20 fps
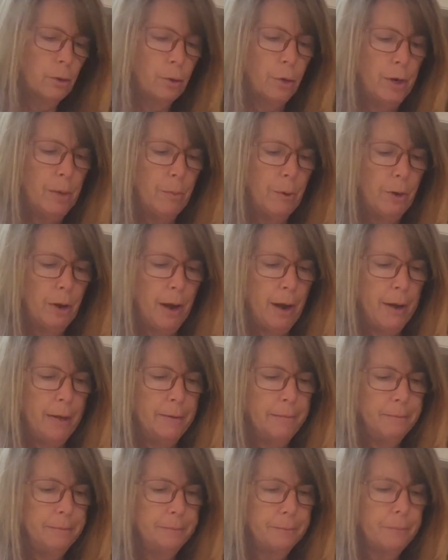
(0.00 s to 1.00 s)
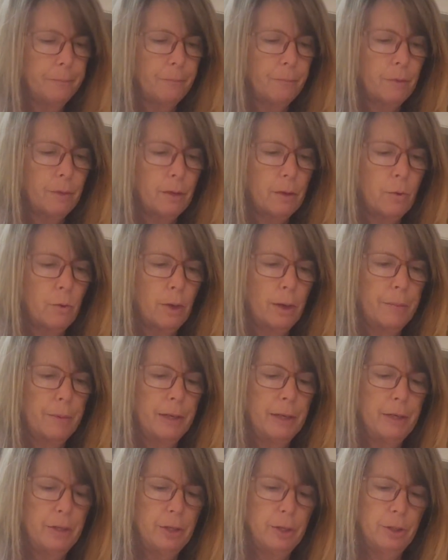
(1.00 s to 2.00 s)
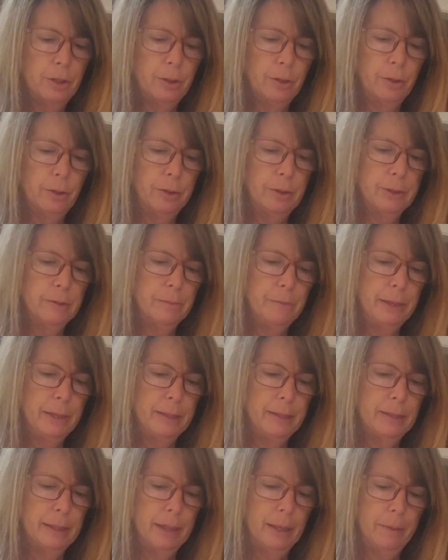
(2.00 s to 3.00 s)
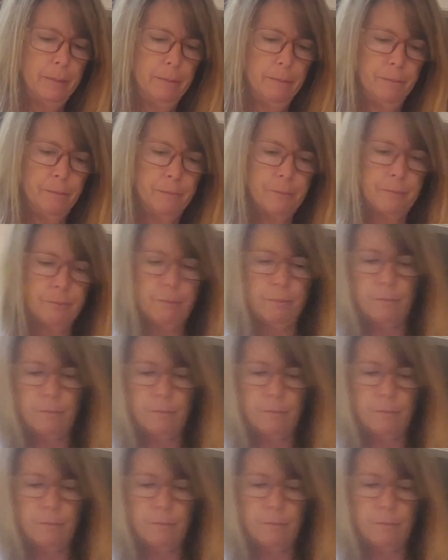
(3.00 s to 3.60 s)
cream or not. What I'm going to do is mix it up